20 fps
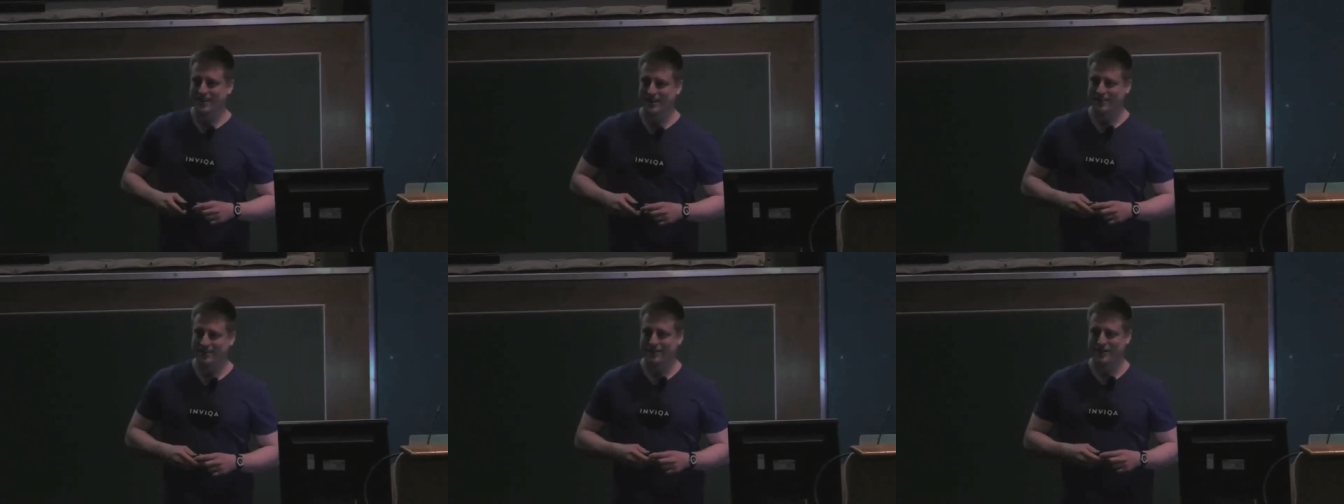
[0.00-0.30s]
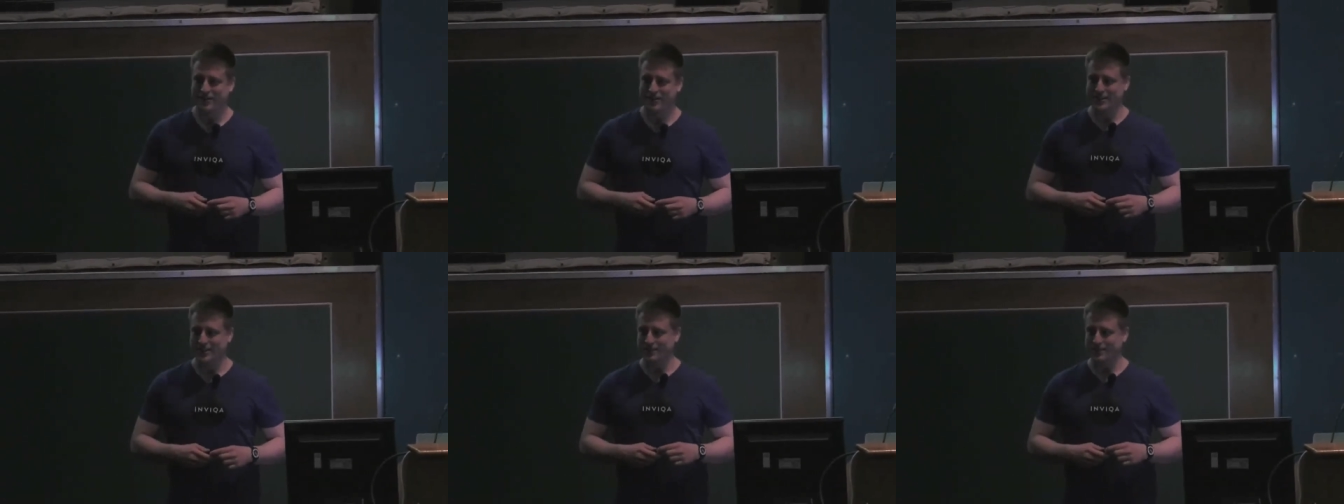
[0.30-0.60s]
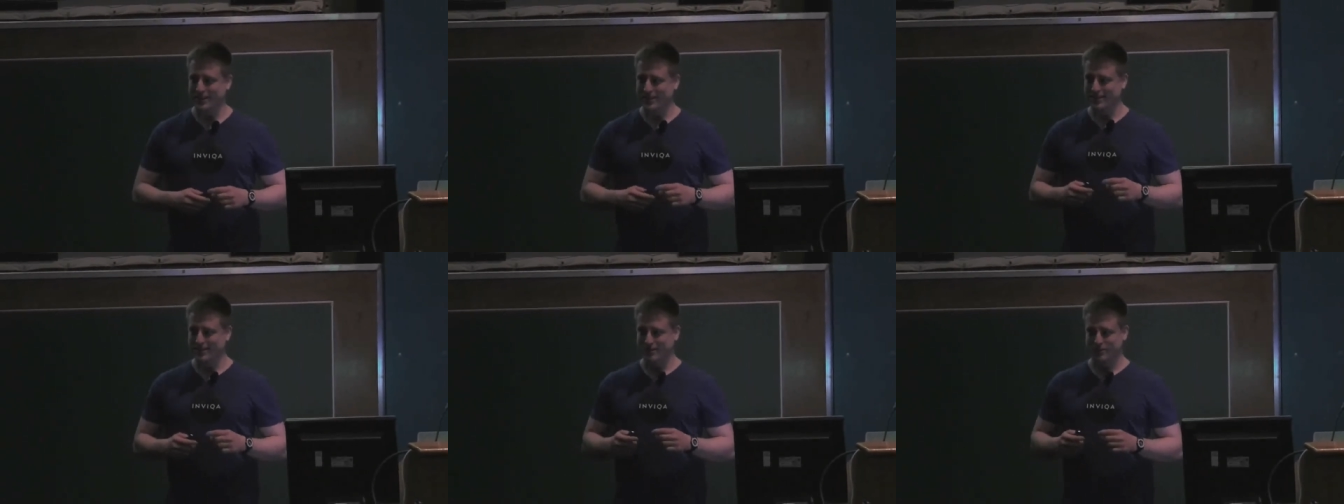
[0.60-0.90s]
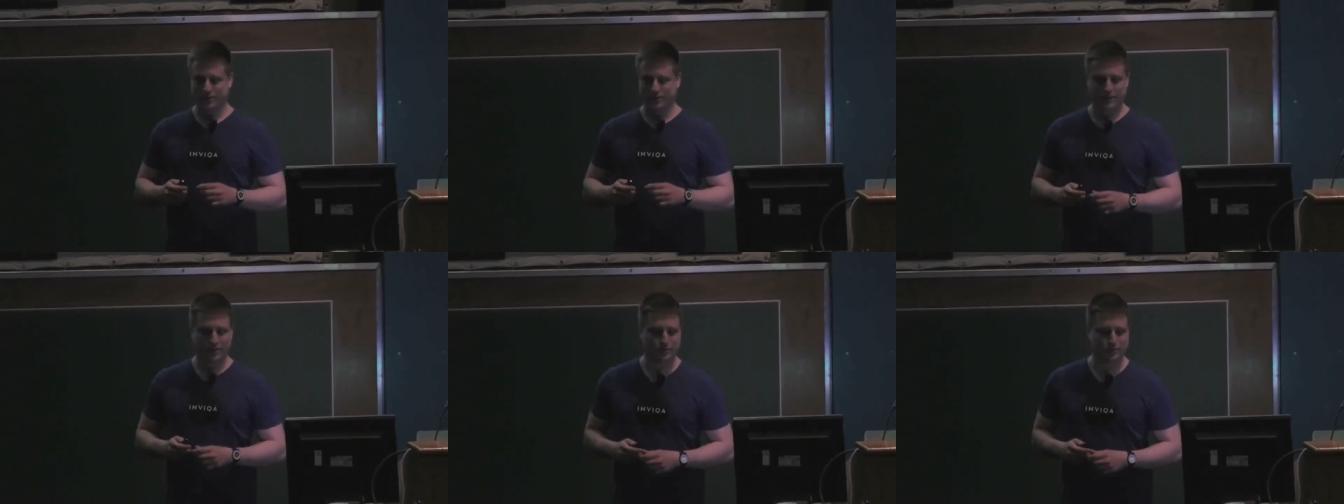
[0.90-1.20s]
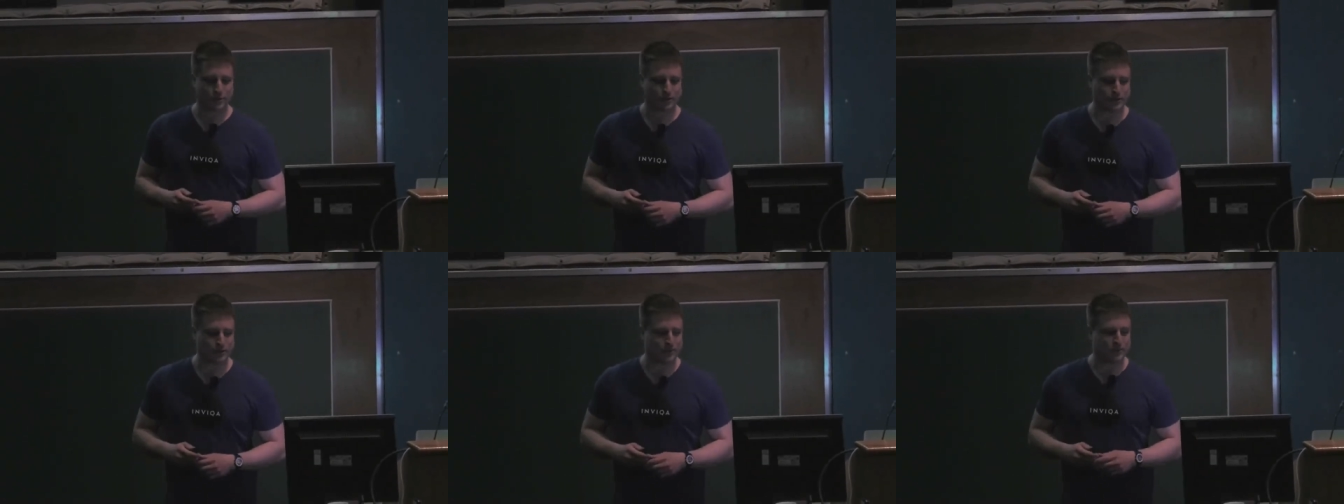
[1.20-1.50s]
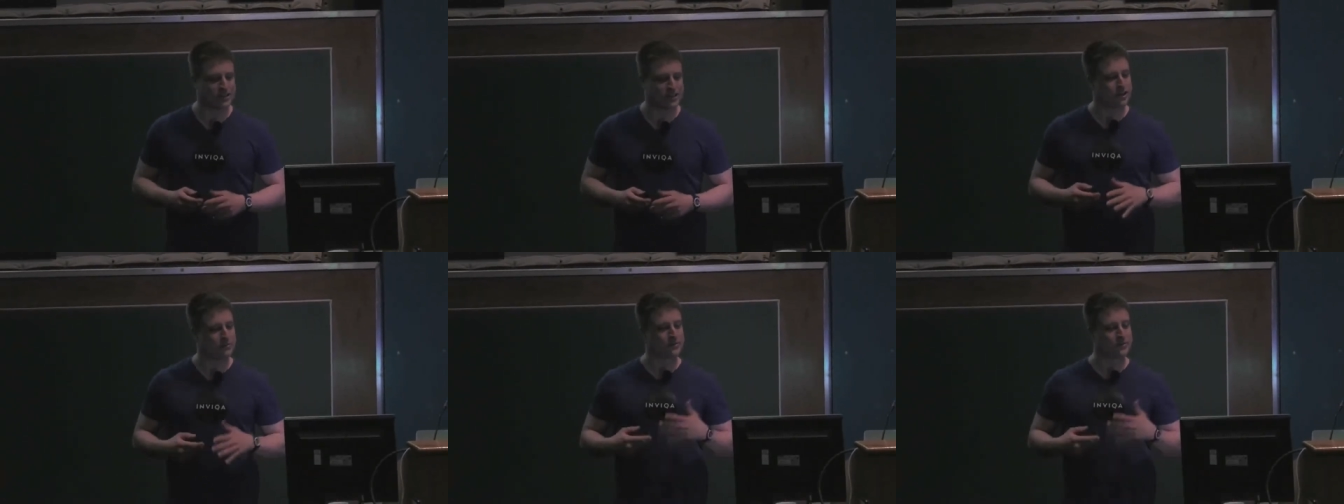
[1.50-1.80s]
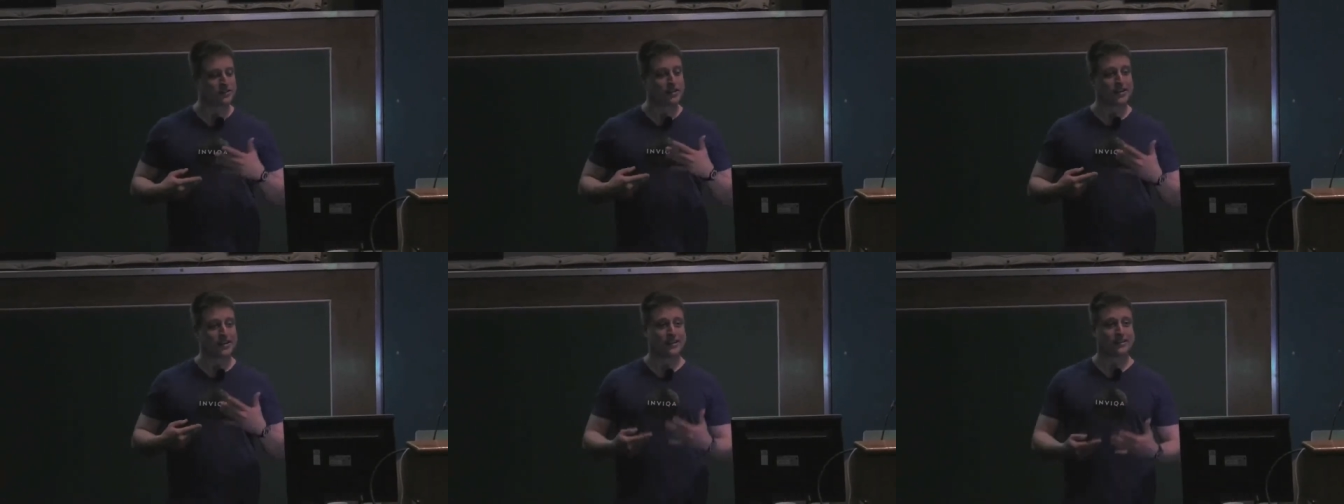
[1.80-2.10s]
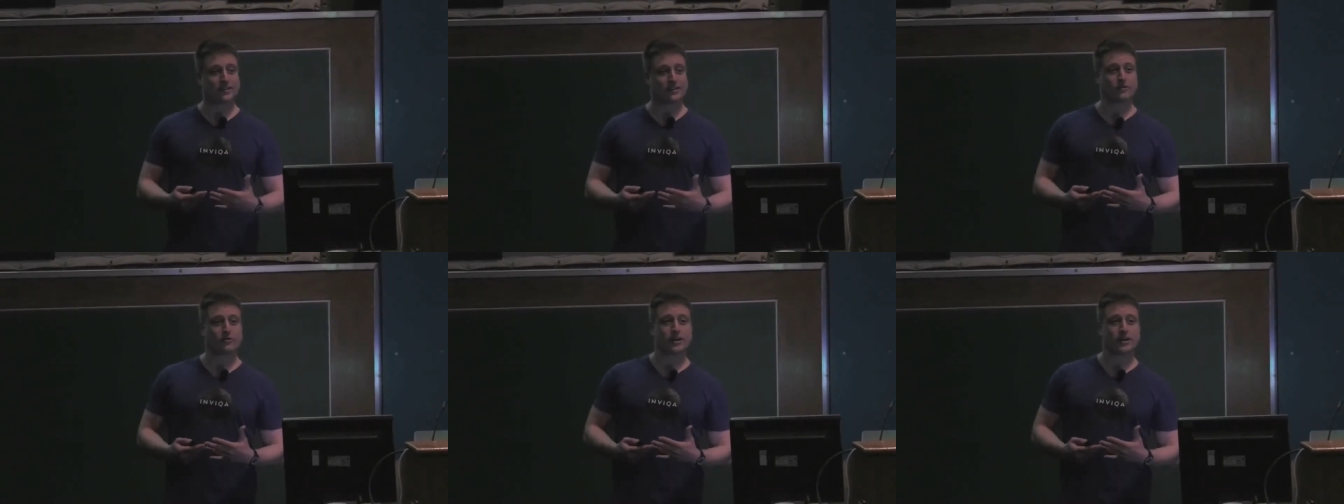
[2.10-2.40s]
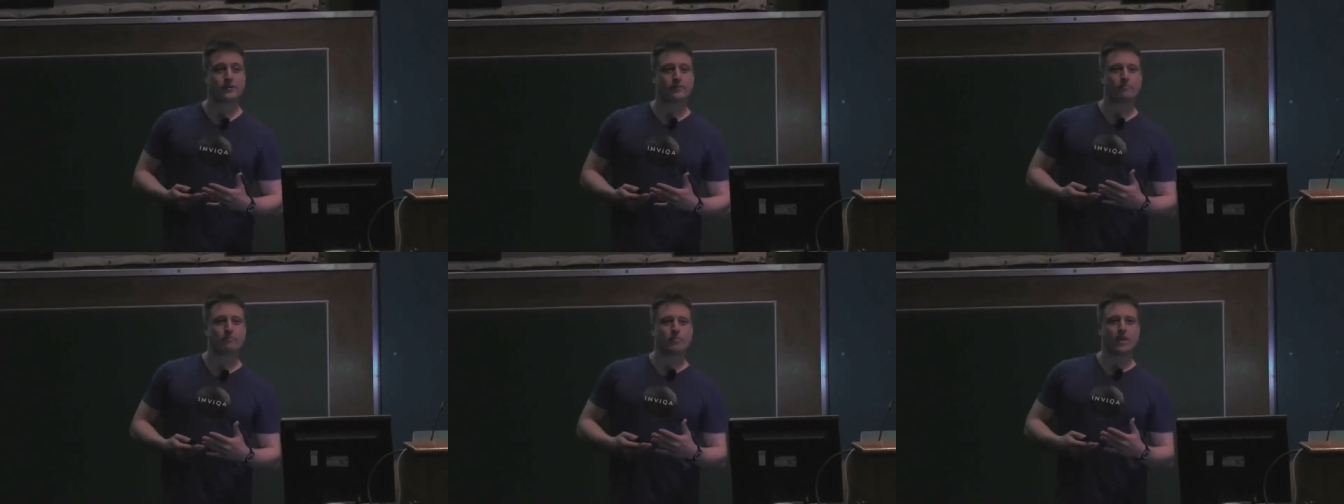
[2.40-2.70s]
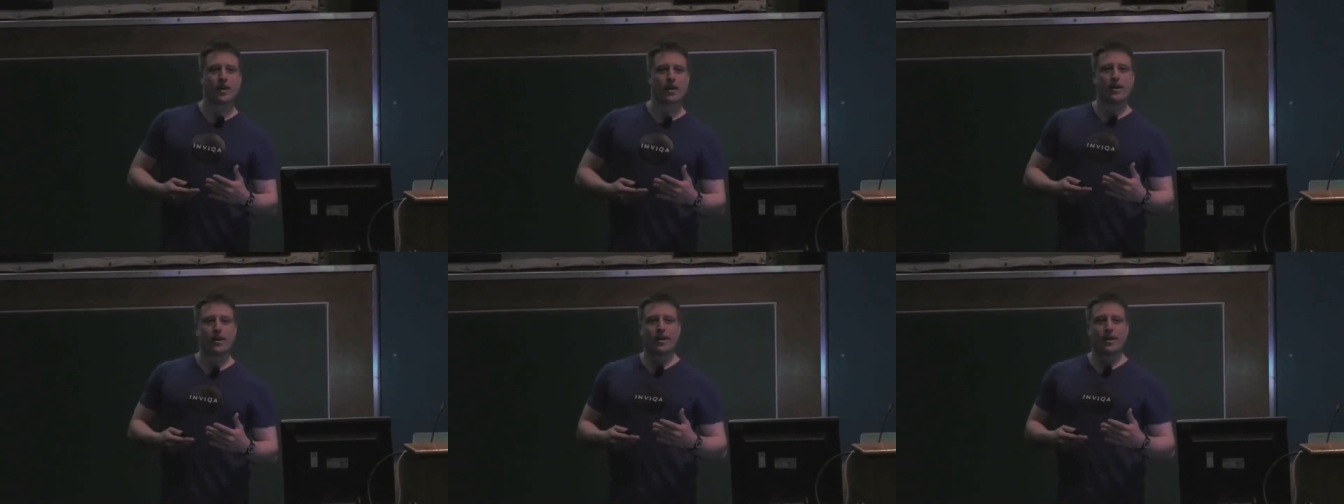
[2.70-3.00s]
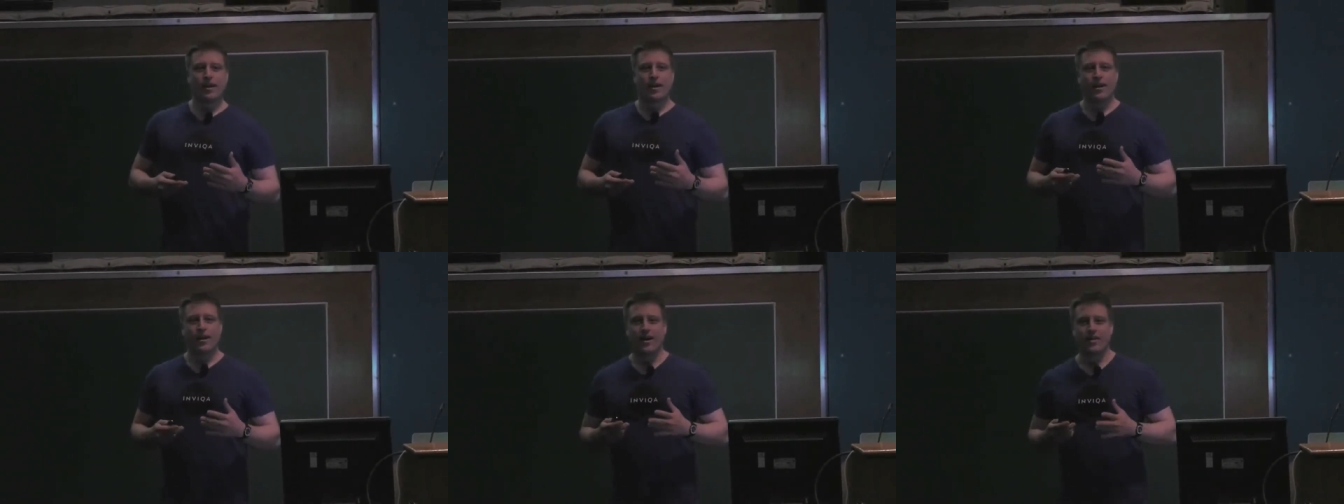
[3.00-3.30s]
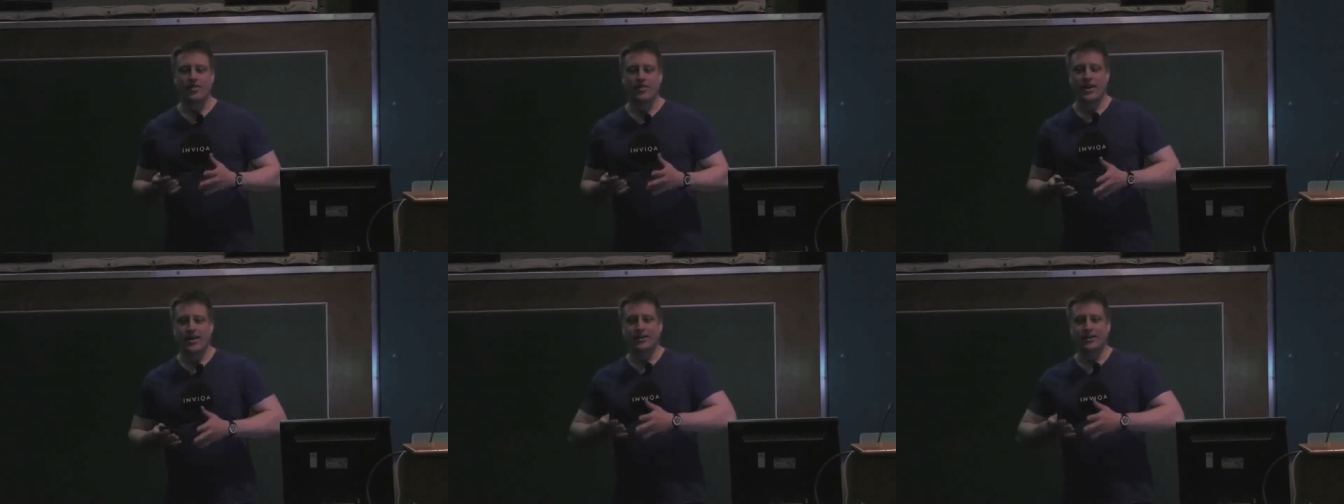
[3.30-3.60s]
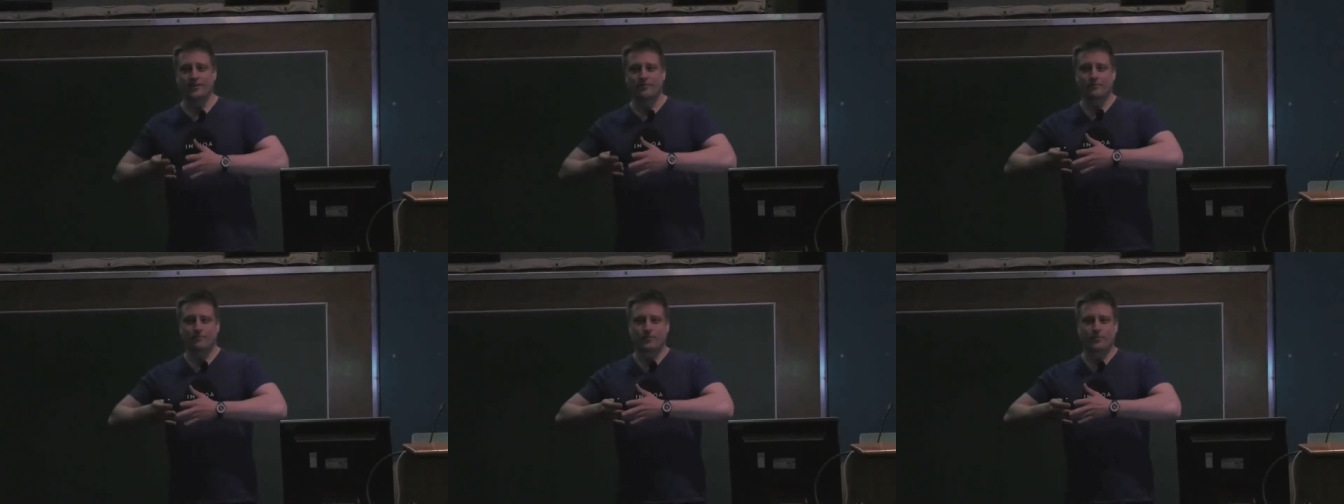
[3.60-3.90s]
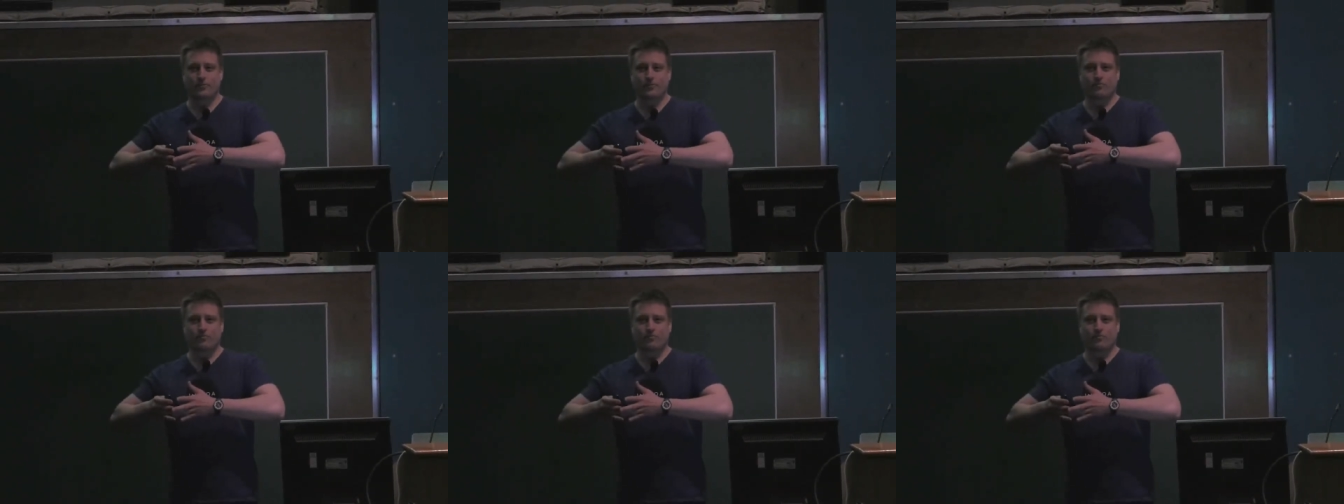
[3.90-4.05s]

advise me in the strongest possible terms that they disagreed. And then